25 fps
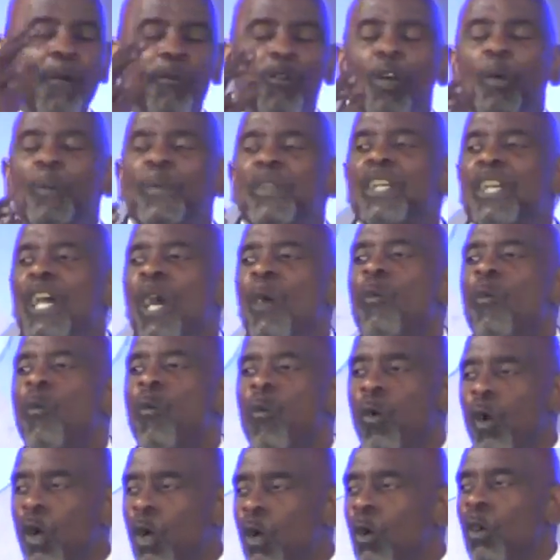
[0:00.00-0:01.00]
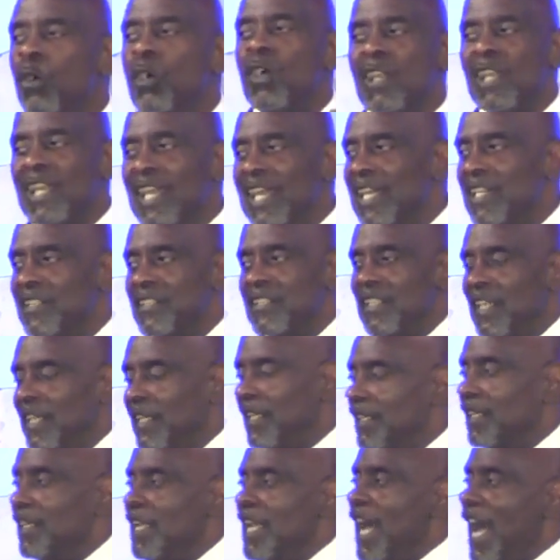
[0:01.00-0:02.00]
I'm going to become world
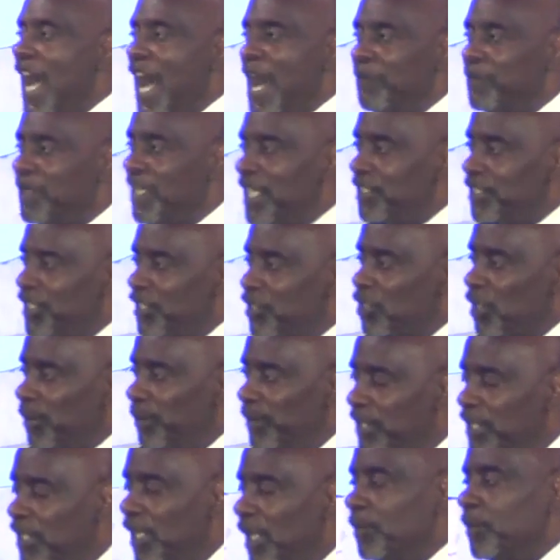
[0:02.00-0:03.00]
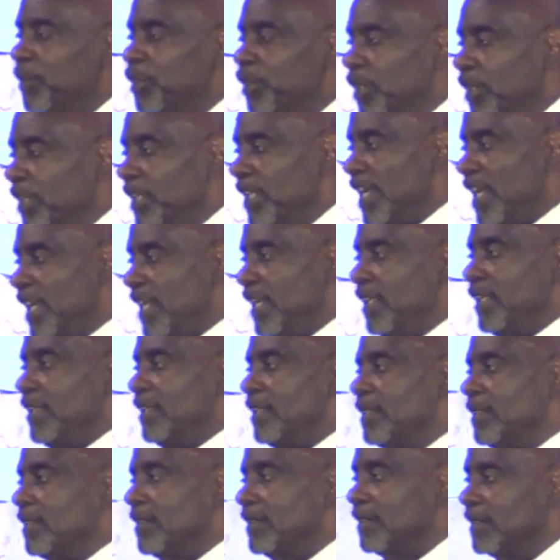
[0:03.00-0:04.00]
class at it. I'm not just going to become good at
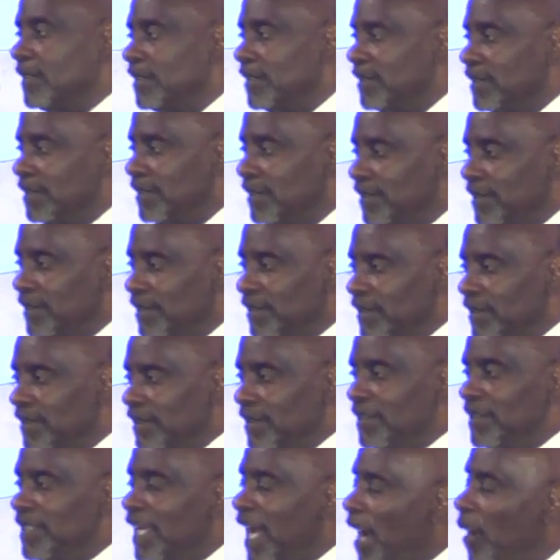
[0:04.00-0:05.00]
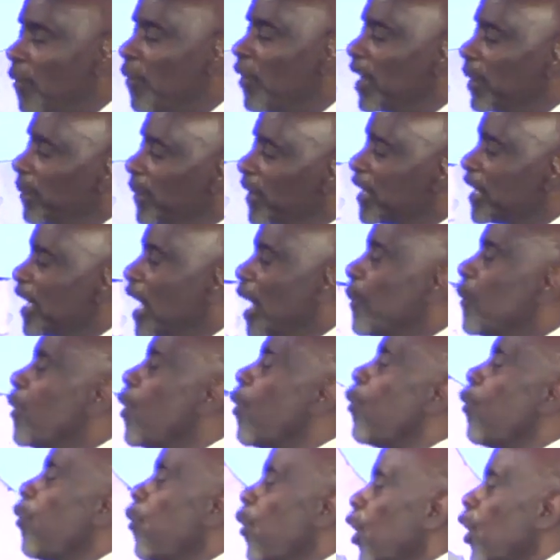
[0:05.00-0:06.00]
it. I want to
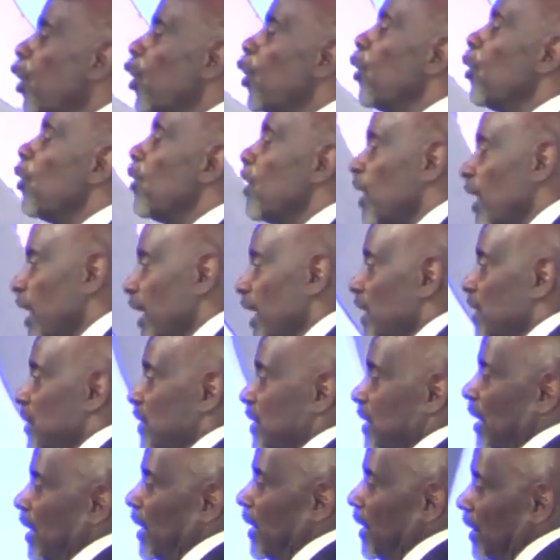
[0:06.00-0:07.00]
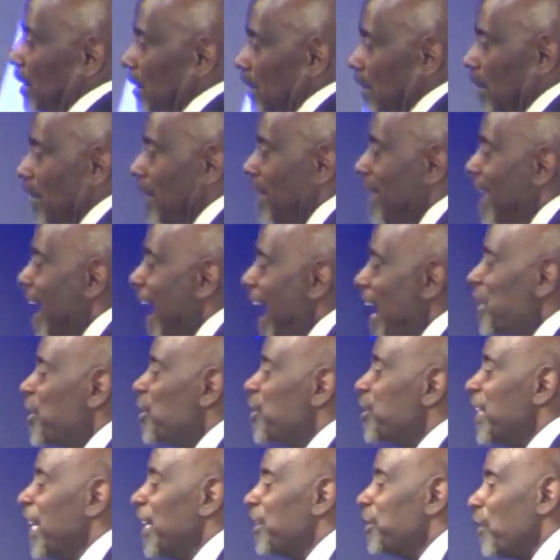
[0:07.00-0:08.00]
become world class at it.
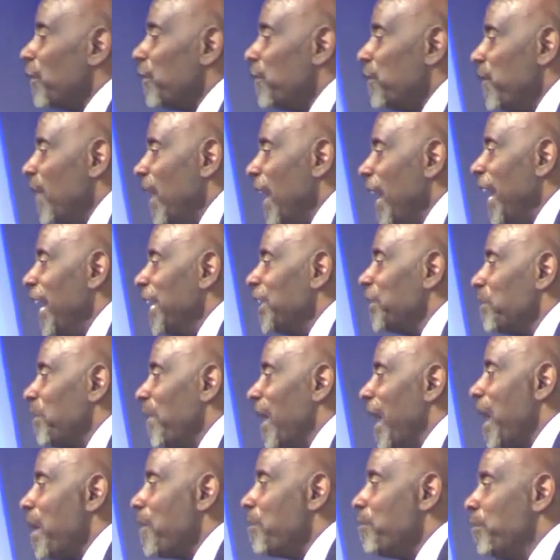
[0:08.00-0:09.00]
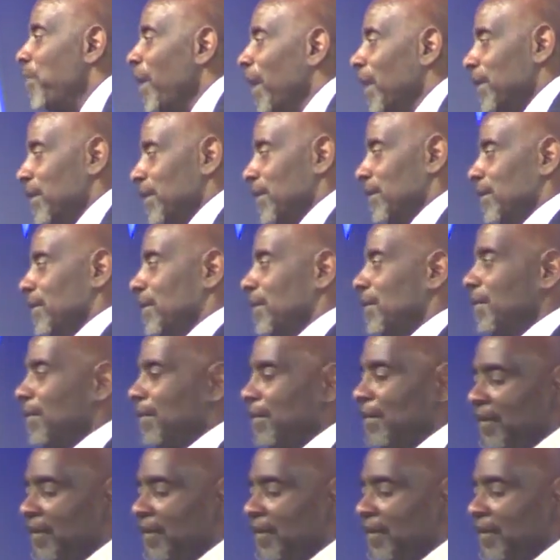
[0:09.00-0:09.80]
I just had to find my button.